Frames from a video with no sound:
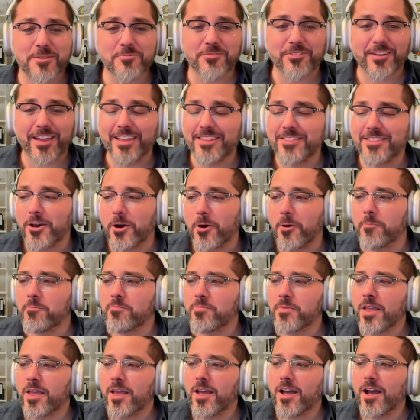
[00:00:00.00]
vein, though,
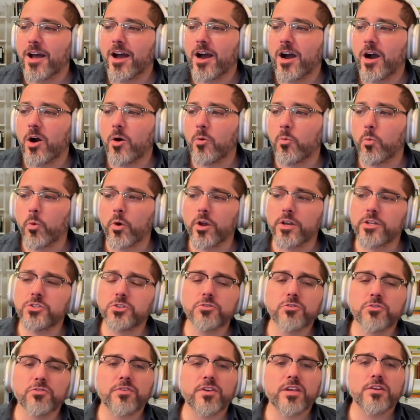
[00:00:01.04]
uh, what is
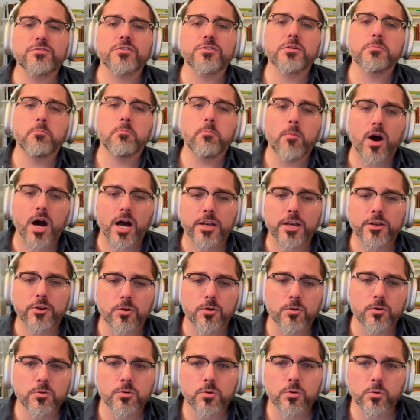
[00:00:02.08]
your favorite
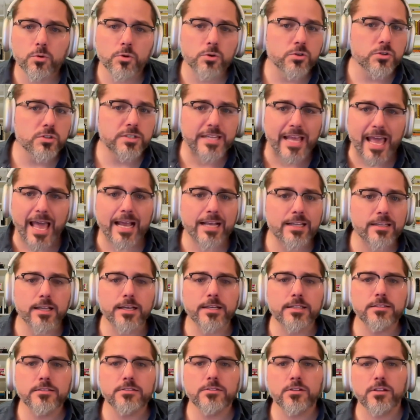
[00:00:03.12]
motto or
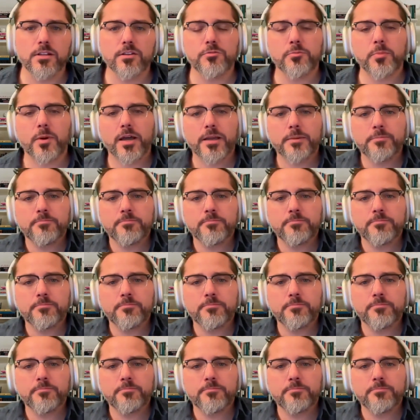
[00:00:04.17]
tagline to live by?